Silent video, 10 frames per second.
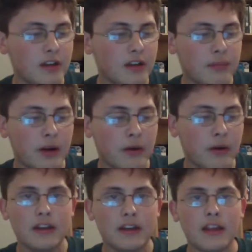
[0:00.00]
But
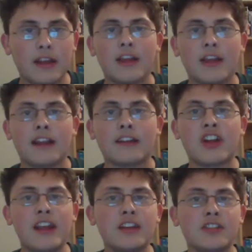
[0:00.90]
when that
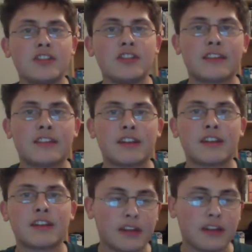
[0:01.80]
change is
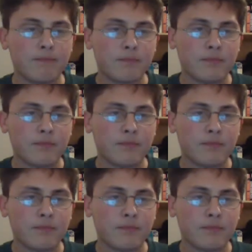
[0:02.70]
something